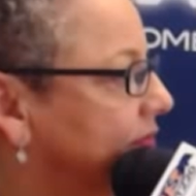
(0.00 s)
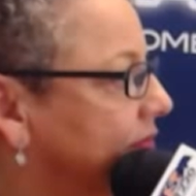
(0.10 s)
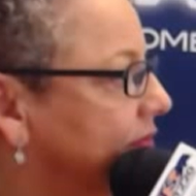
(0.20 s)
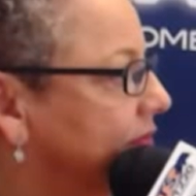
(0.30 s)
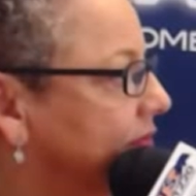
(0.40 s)

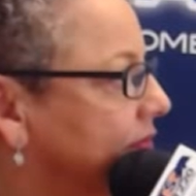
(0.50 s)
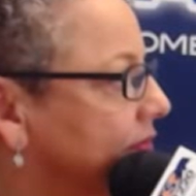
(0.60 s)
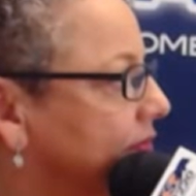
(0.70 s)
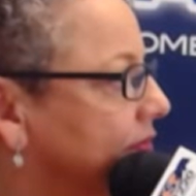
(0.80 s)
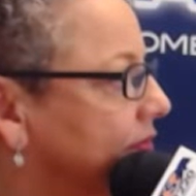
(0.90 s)

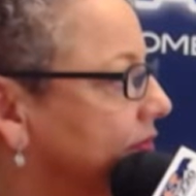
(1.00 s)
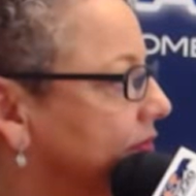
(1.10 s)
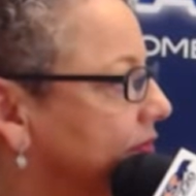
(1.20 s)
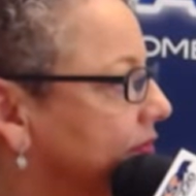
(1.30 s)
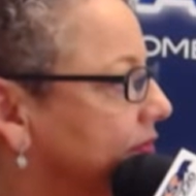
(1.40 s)

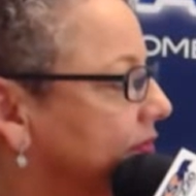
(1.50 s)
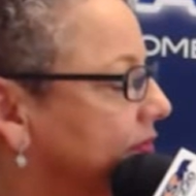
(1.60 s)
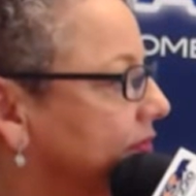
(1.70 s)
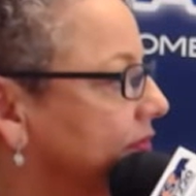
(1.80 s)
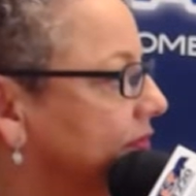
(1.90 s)

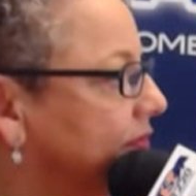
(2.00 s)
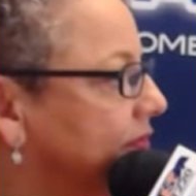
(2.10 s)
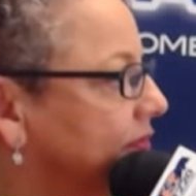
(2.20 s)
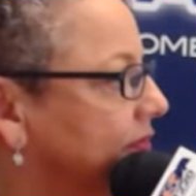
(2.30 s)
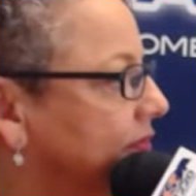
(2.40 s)

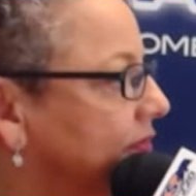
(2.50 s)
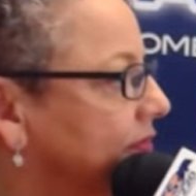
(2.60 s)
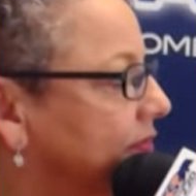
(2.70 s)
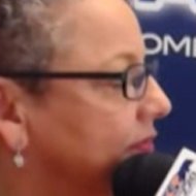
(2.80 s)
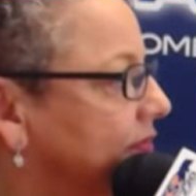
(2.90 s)

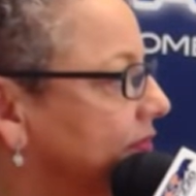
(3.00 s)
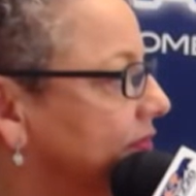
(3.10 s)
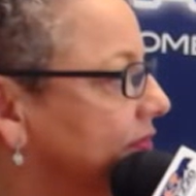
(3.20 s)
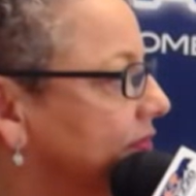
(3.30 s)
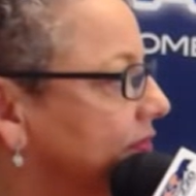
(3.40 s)

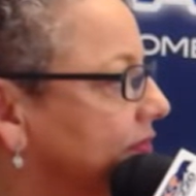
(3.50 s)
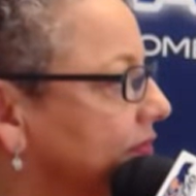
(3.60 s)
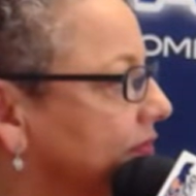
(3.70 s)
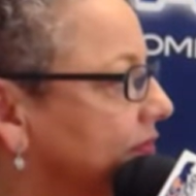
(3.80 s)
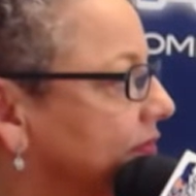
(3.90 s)

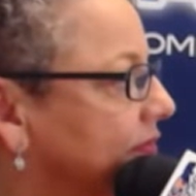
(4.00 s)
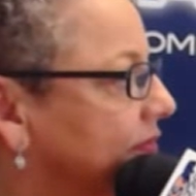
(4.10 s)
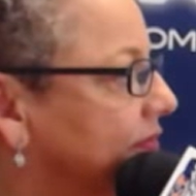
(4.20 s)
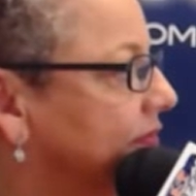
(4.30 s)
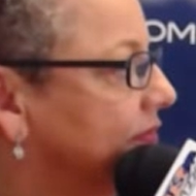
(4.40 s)

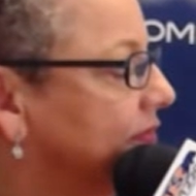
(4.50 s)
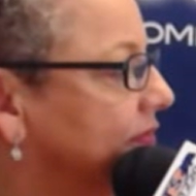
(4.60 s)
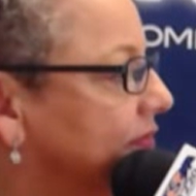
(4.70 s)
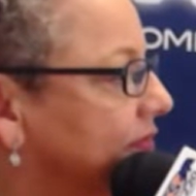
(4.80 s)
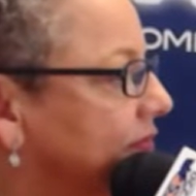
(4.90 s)

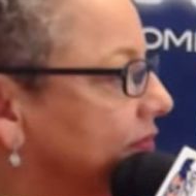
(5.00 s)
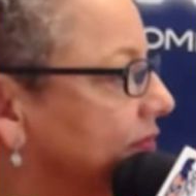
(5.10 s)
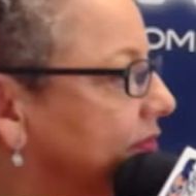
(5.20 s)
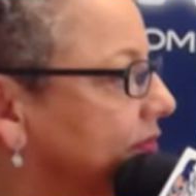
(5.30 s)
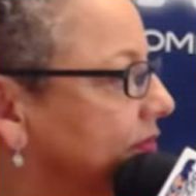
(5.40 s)

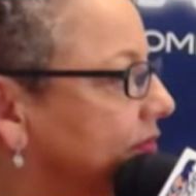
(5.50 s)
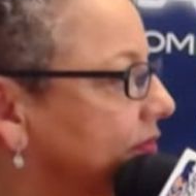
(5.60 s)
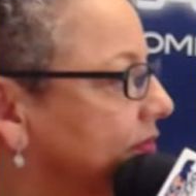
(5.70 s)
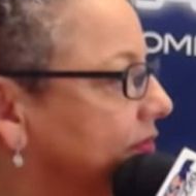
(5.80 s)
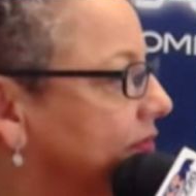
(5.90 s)

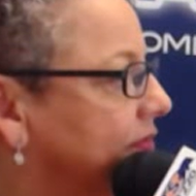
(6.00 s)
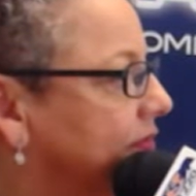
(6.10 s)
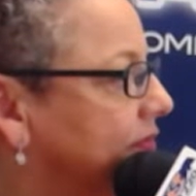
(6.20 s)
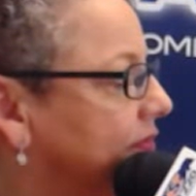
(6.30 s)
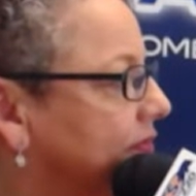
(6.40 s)

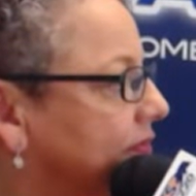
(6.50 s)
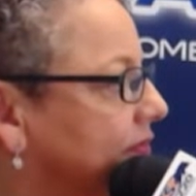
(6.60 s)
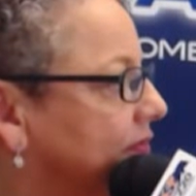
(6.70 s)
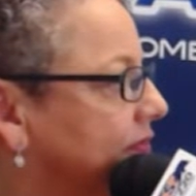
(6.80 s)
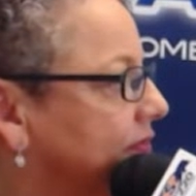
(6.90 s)

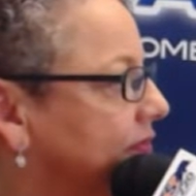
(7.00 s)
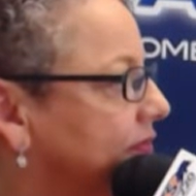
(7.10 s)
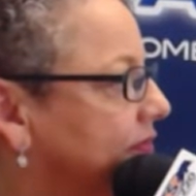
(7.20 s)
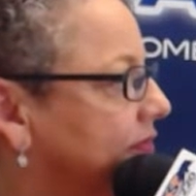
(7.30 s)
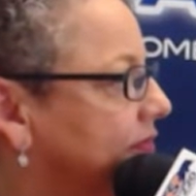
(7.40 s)

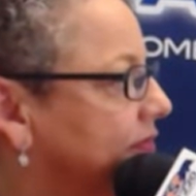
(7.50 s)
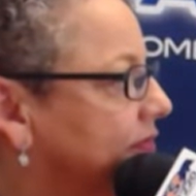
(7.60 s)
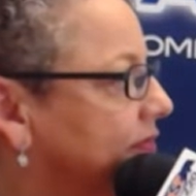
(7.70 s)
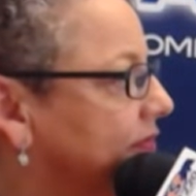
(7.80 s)
(not speaking)